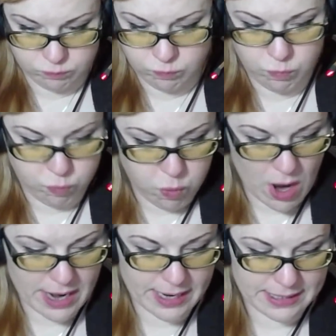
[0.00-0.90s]

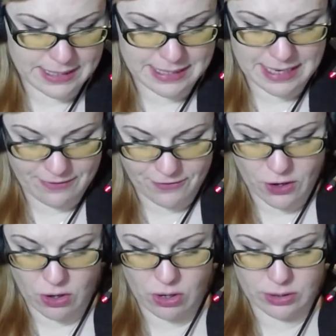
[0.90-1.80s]
what a
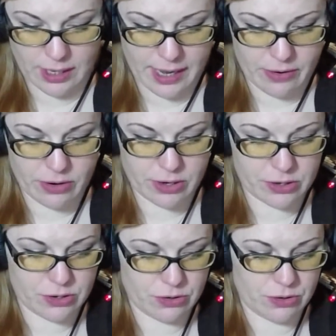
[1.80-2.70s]
difficult
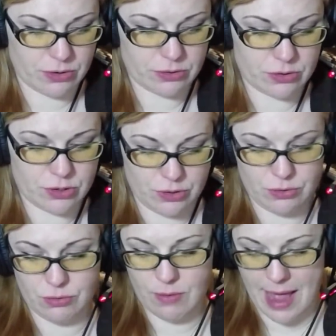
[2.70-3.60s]
character
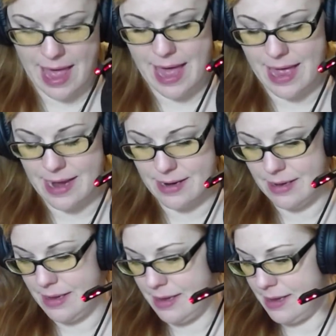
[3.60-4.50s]
to add
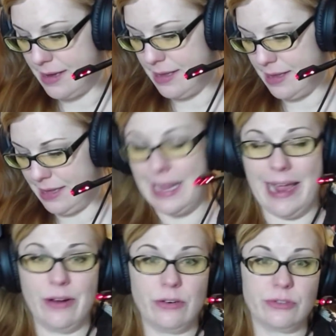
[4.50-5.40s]

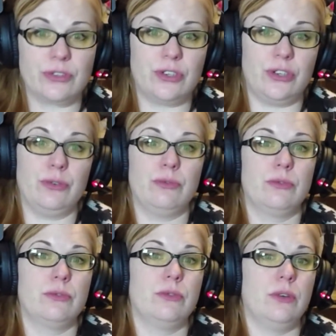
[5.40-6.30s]
layers to.
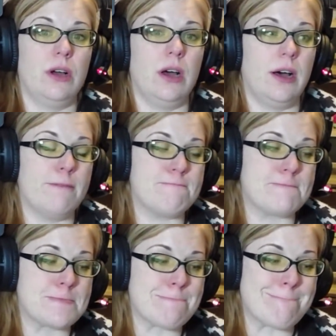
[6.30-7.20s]

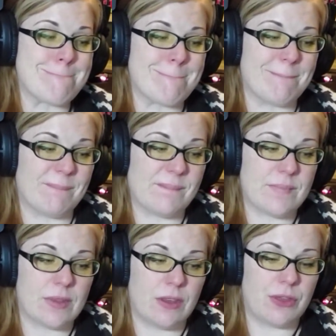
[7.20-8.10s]

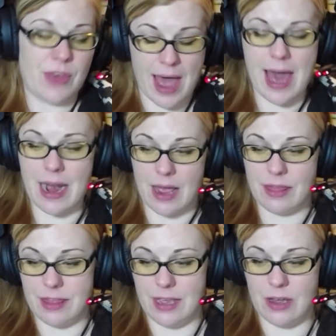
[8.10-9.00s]
That, I
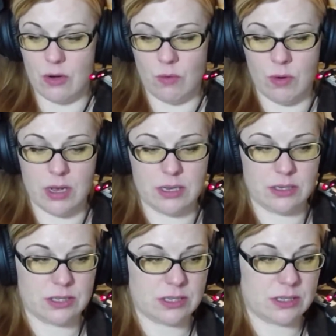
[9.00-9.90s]
think,
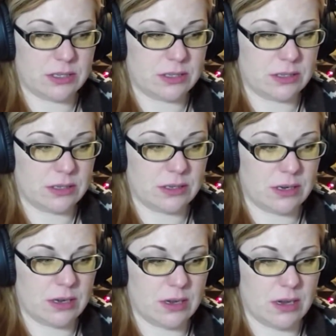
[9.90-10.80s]
was
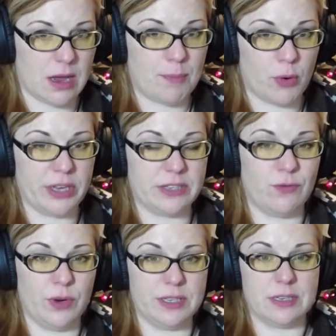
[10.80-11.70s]
a point
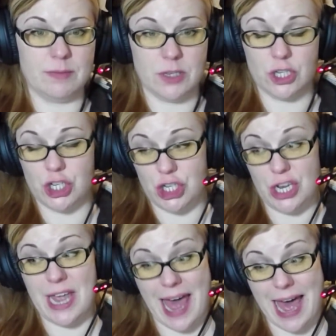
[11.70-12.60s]
of wisdom that
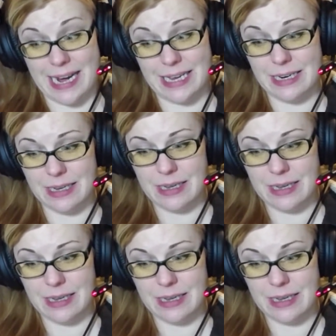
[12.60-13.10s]
she added